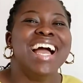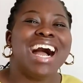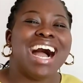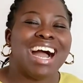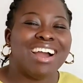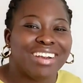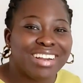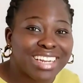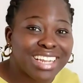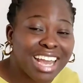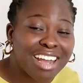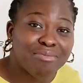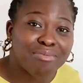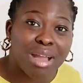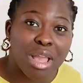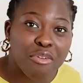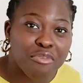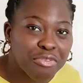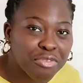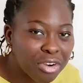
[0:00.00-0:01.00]
I already have
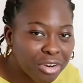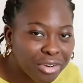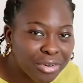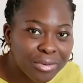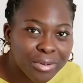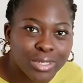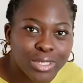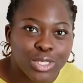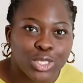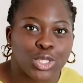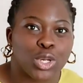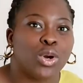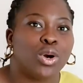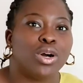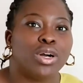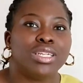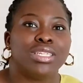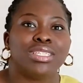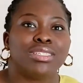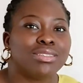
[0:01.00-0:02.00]
my efforiro
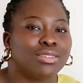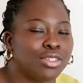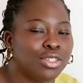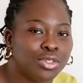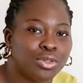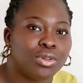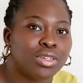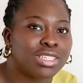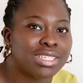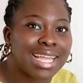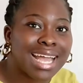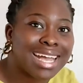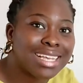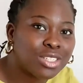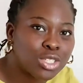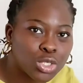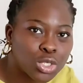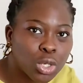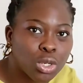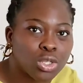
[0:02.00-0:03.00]
done, you know,
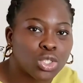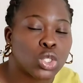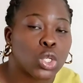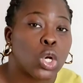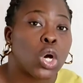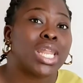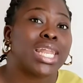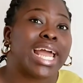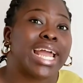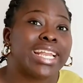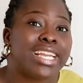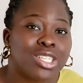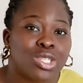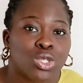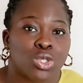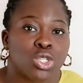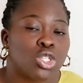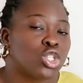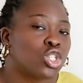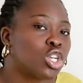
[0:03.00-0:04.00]
that's done. So all I need
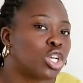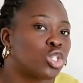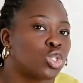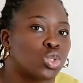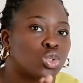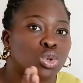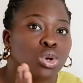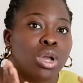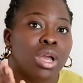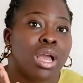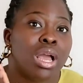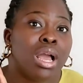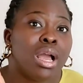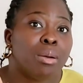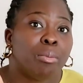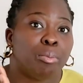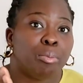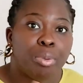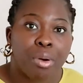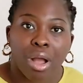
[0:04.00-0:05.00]
to do is just to
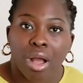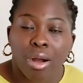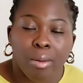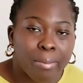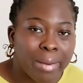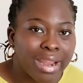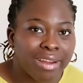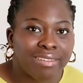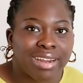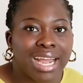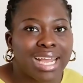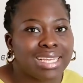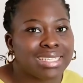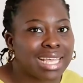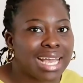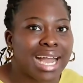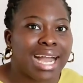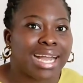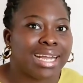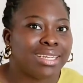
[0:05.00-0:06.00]
boil my rice
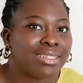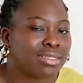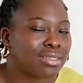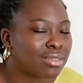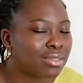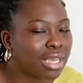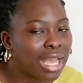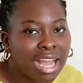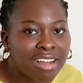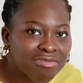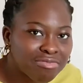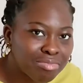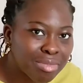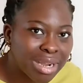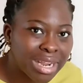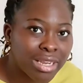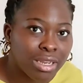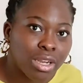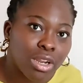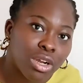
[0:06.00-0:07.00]
and have
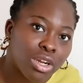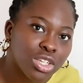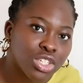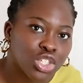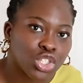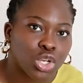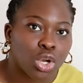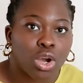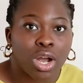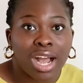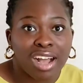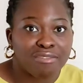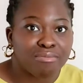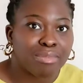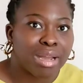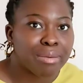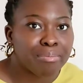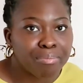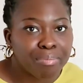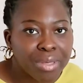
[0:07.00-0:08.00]
my lunch or have
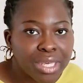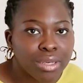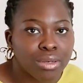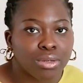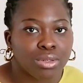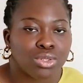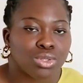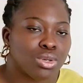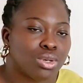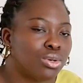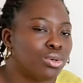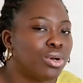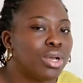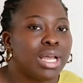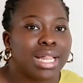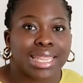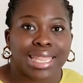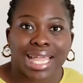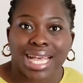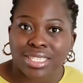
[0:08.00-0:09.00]
my meal. So
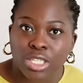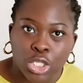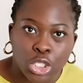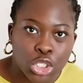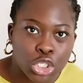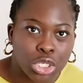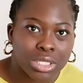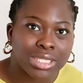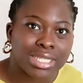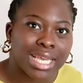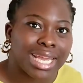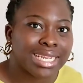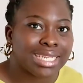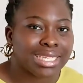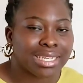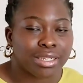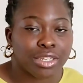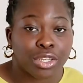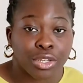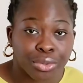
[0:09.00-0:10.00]
that is
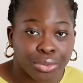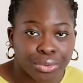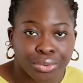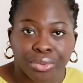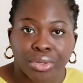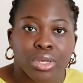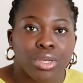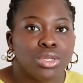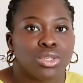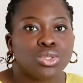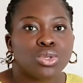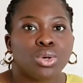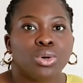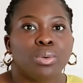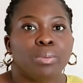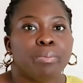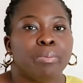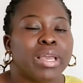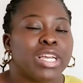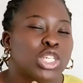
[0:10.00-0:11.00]
sorted, you know.
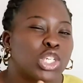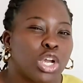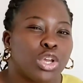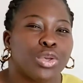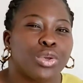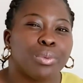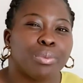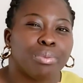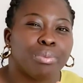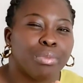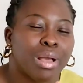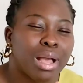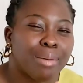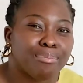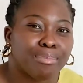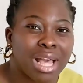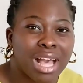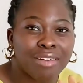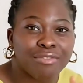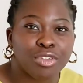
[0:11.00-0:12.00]
So make sure you
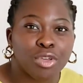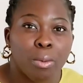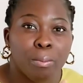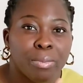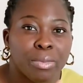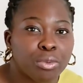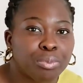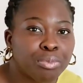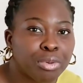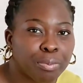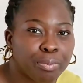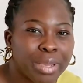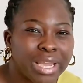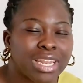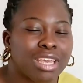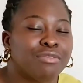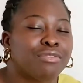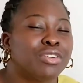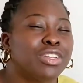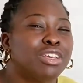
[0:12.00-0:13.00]
have your meal
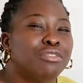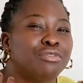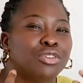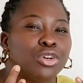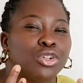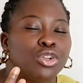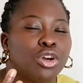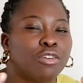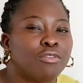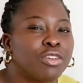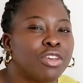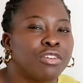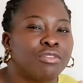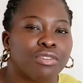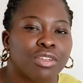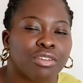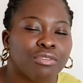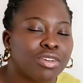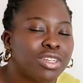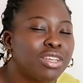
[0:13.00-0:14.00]
prepared. Even if you're not, even
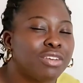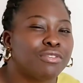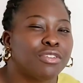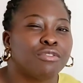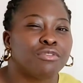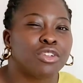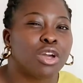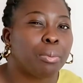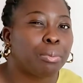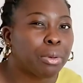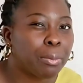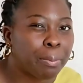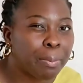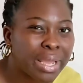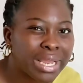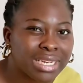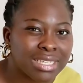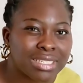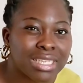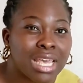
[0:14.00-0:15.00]
if it's not
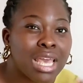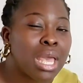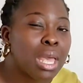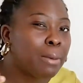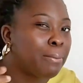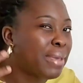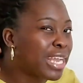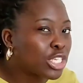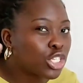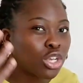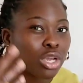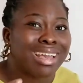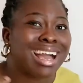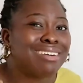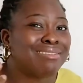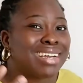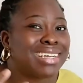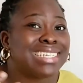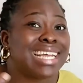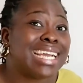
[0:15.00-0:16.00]
prepared, make sure you
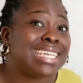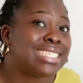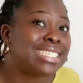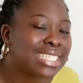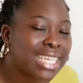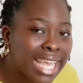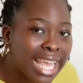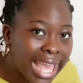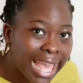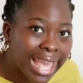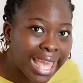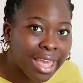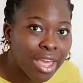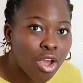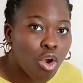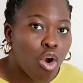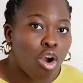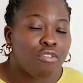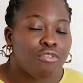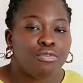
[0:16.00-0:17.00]
have an idea
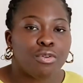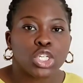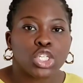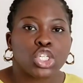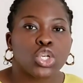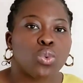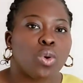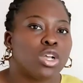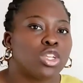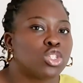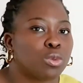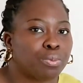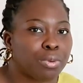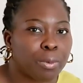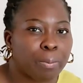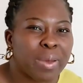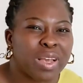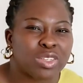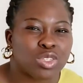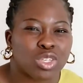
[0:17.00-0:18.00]
of what you want to
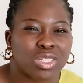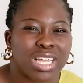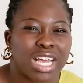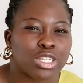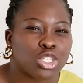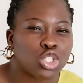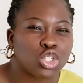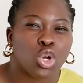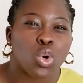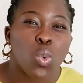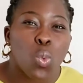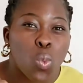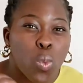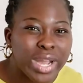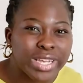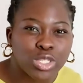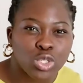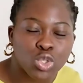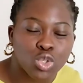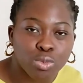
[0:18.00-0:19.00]
prepare, so that you don't
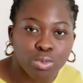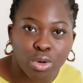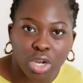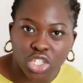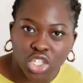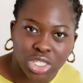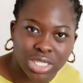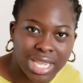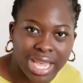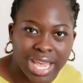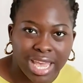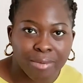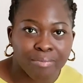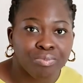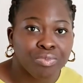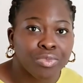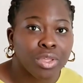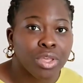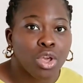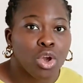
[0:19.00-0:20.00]
waste too much time,
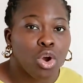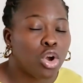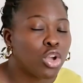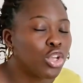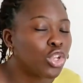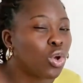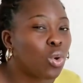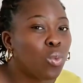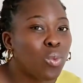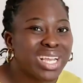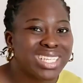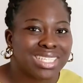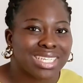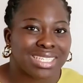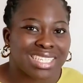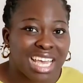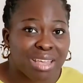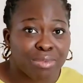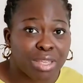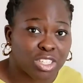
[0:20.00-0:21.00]
or you don't waste the
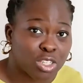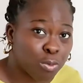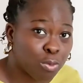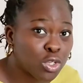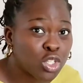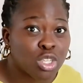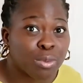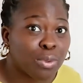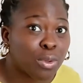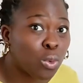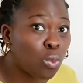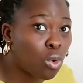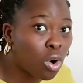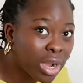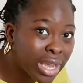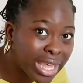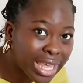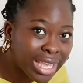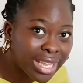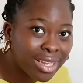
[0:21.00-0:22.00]
time you're supposed to be
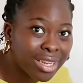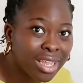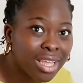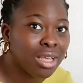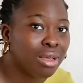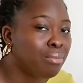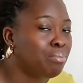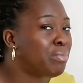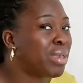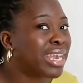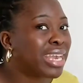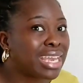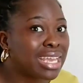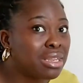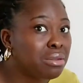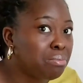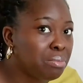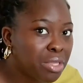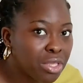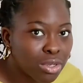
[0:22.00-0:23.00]
working
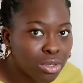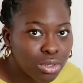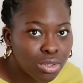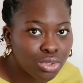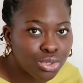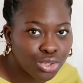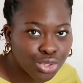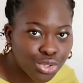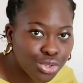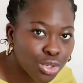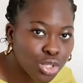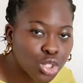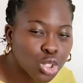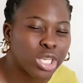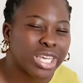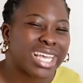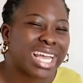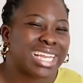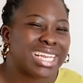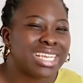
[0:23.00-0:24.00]
making meals, you know.
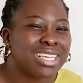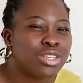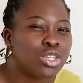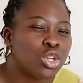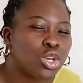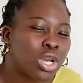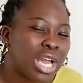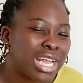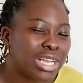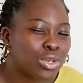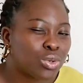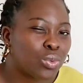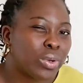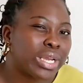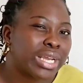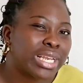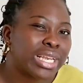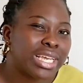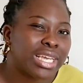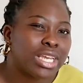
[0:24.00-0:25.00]
So you can
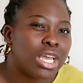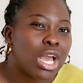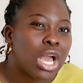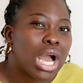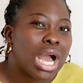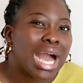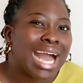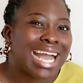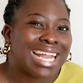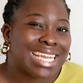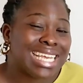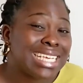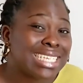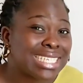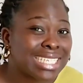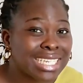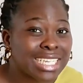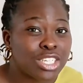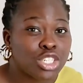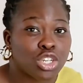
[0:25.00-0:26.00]
quickly and
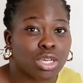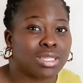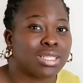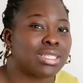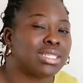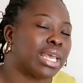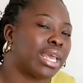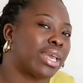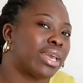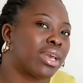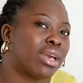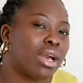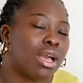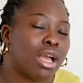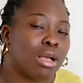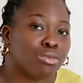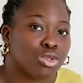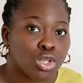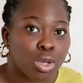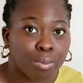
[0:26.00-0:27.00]
easily just take
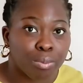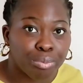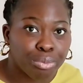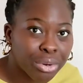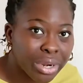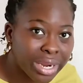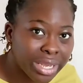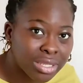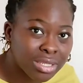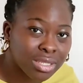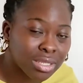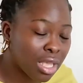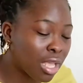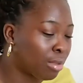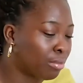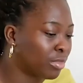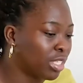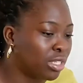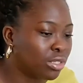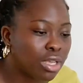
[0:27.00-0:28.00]
some breaks,
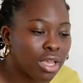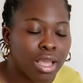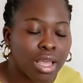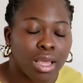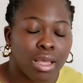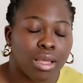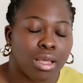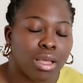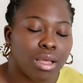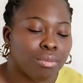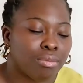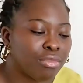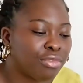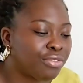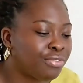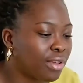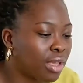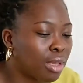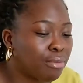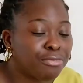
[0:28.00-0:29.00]

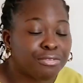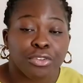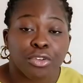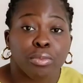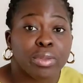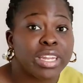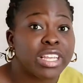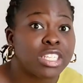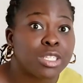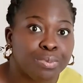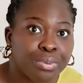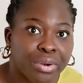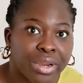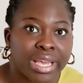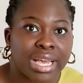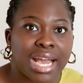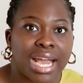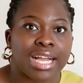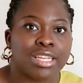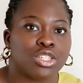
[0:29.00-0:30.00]
a few minutes
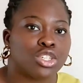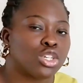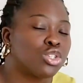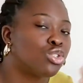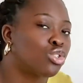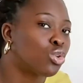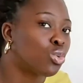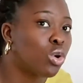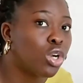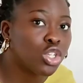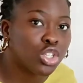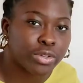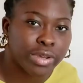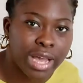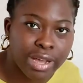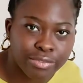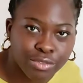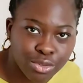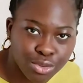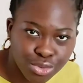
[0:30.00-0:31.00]
break, and just do what you
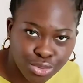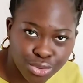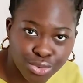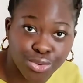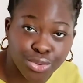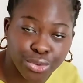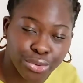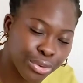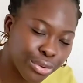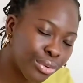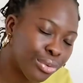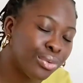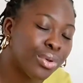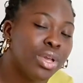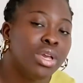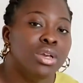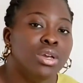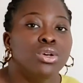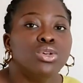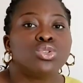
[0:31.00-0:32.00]
have to do, you know.
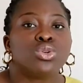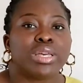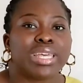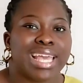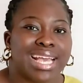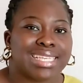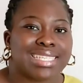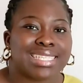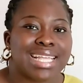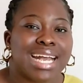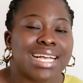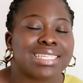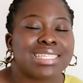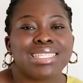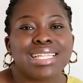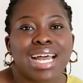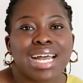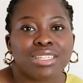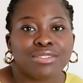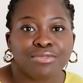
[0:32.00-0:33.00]
So yes, that's
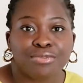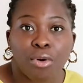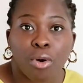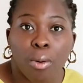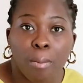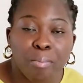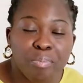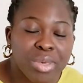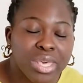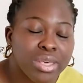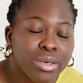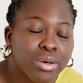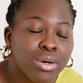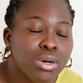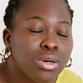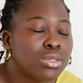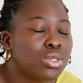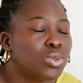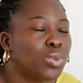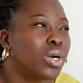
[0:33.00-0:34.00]
that for
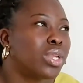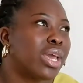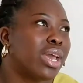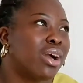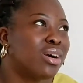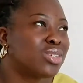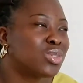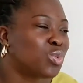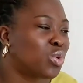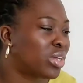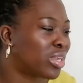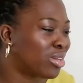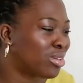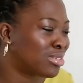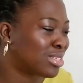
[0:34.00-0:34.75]
meals. What else? How